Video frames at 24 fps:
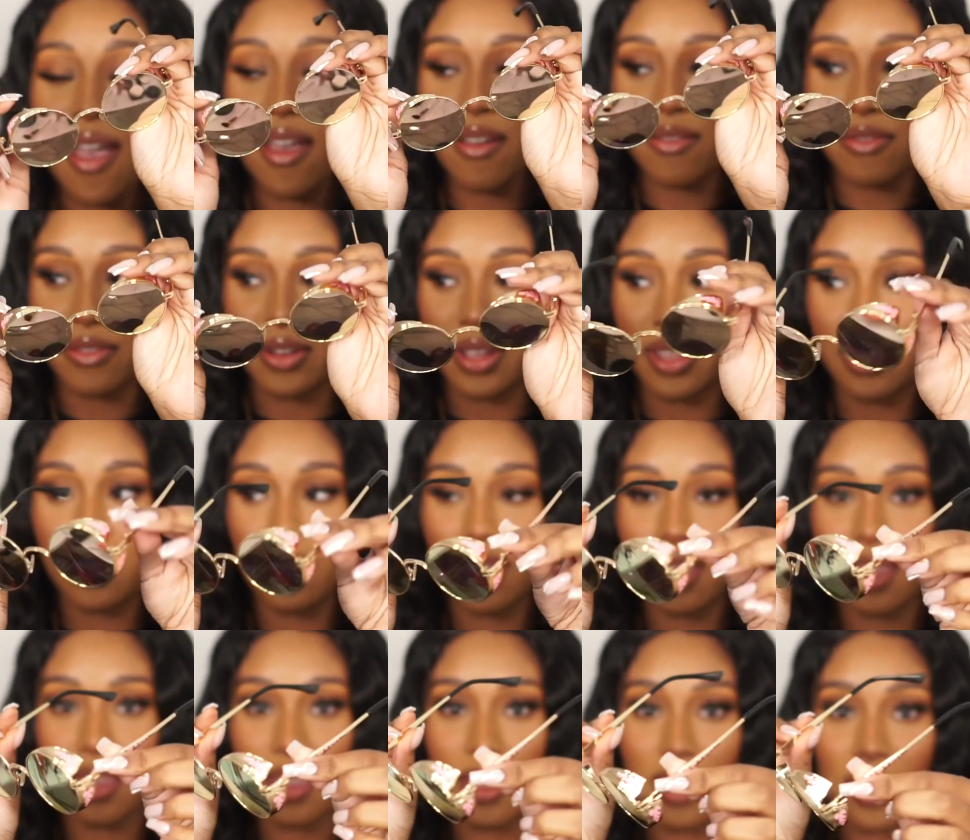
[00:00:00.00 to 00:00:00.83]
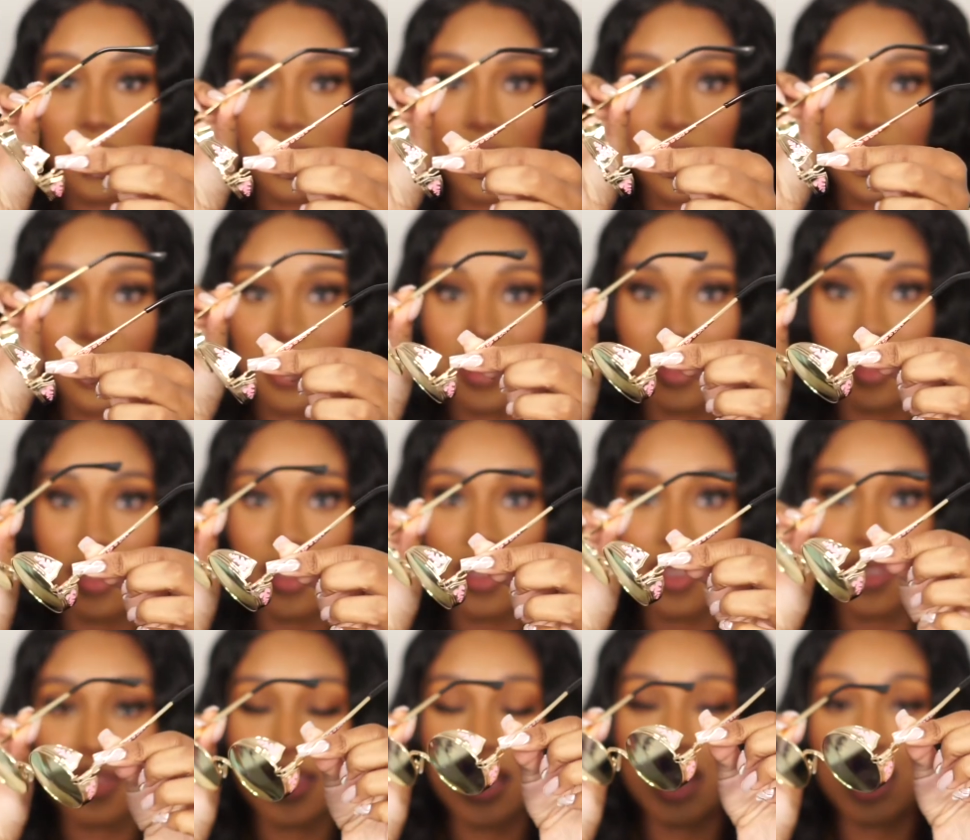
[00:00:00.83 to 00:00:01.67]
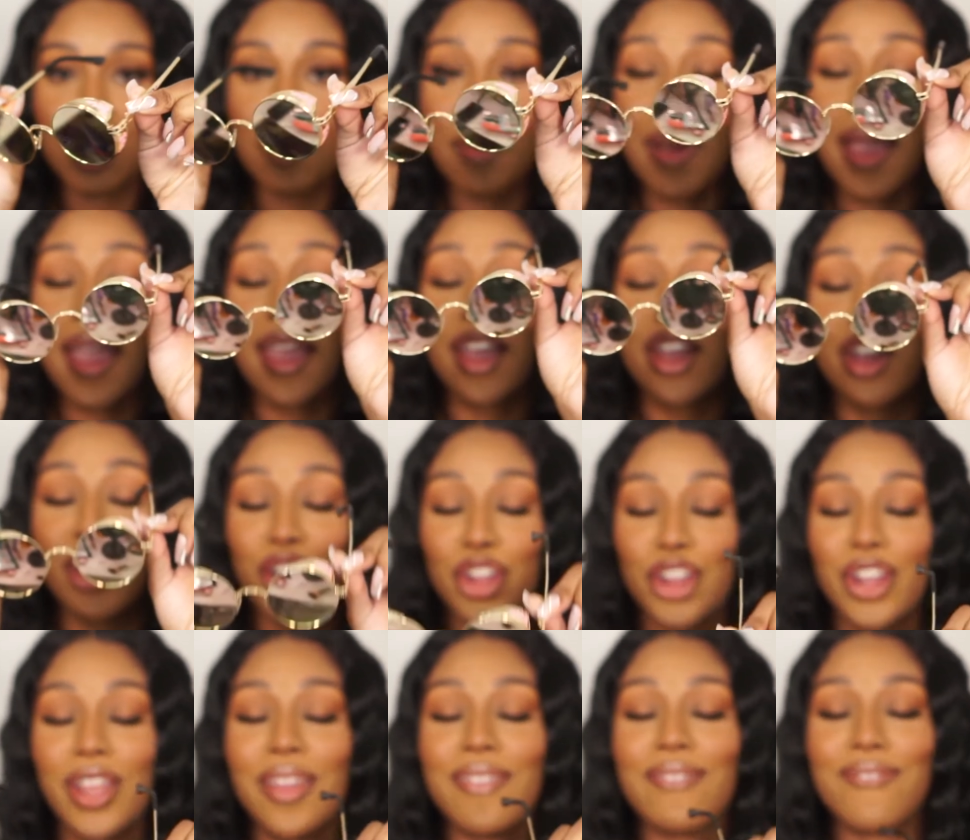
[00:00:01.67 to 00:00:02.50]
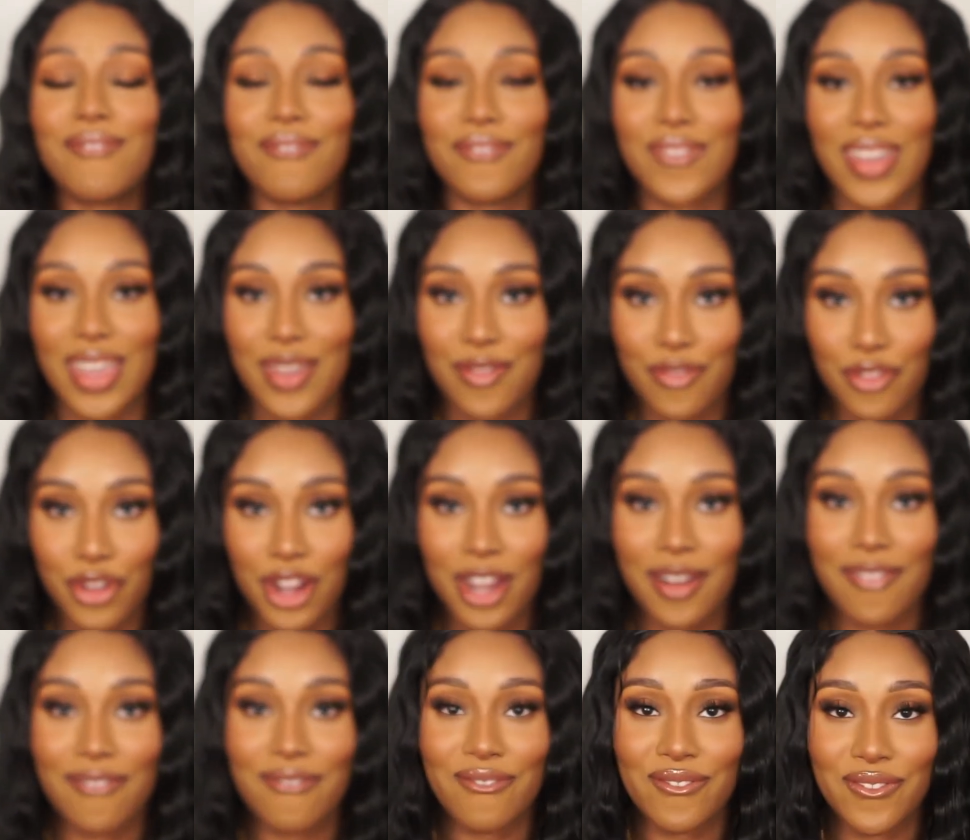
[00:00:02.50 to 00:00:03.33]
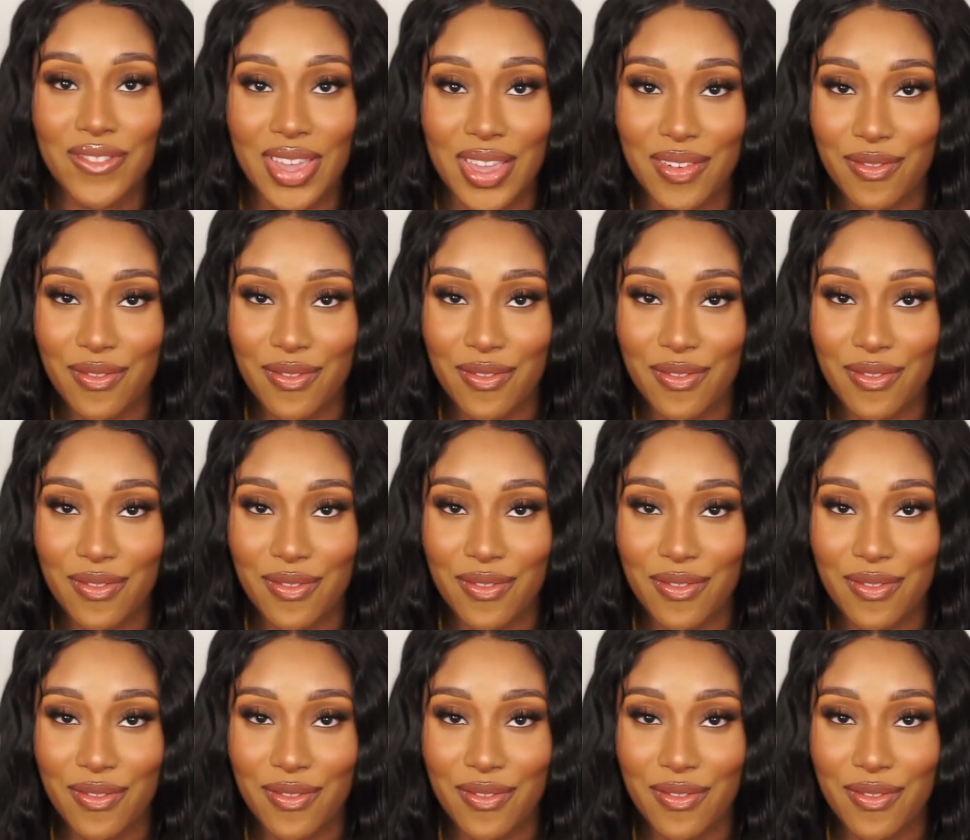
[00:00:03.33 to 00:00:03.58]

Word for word: everything. These are my current favorite